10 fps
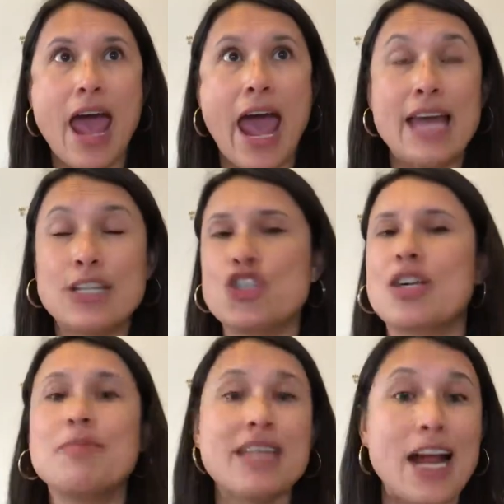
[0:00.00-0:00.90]
And it just
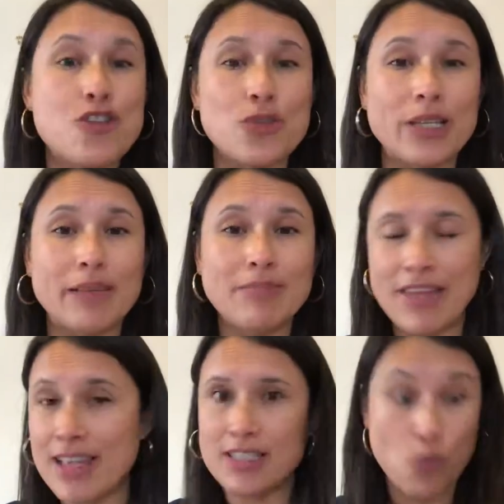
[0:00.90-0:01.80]
comes naturally.
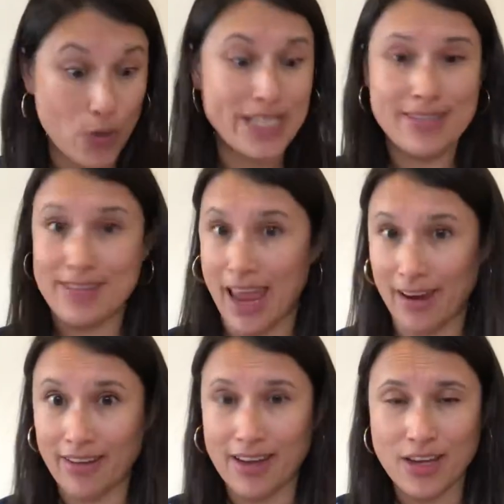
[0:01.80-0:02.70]
And that's what he's
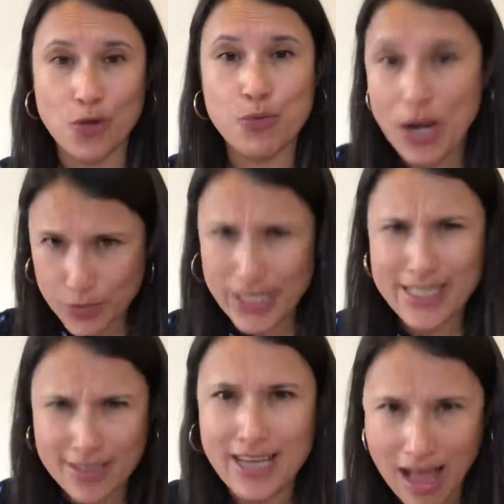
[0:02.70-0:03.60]
saying. Rhetoric
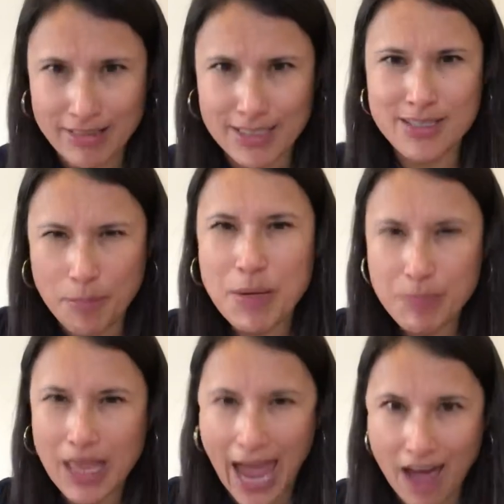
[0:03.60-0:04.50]
is a talent. Some
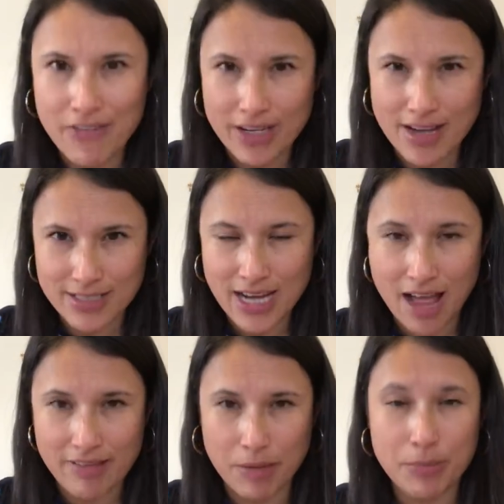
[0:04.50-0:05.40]
people have it as a
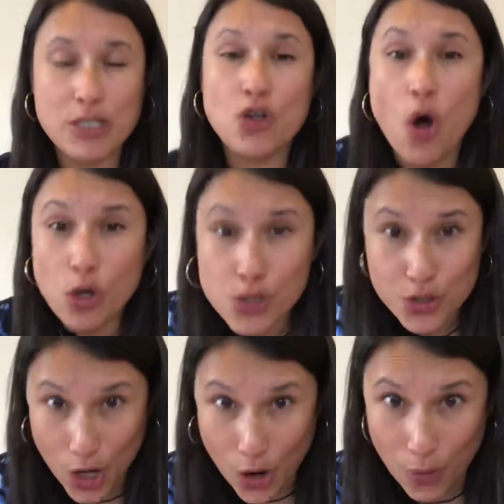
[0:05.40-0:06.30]
talent, but it's
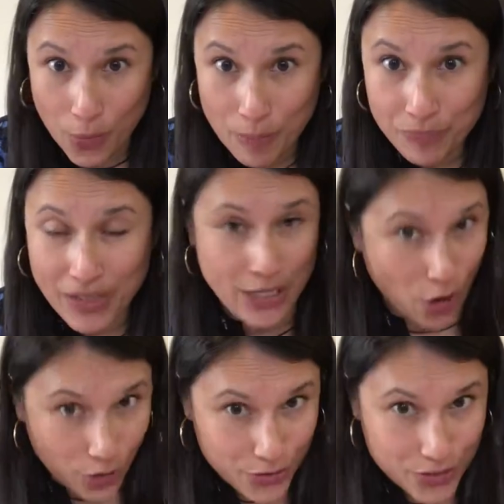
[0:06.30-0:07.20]
also an
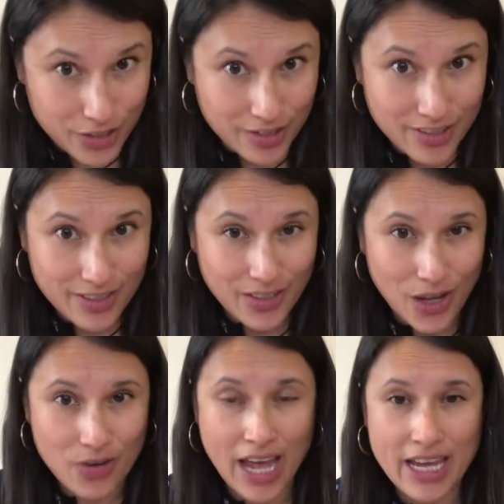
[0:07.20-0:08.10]
art.
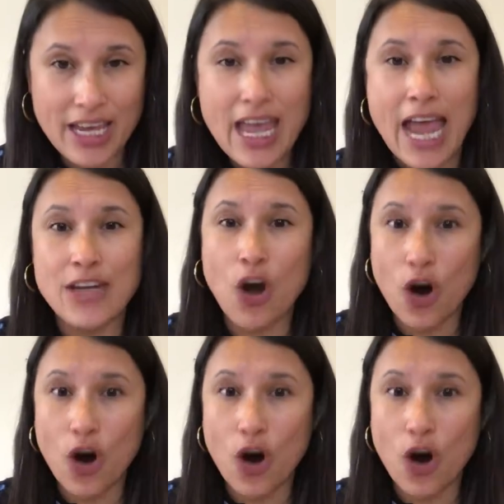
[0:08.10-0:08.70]
Okay? An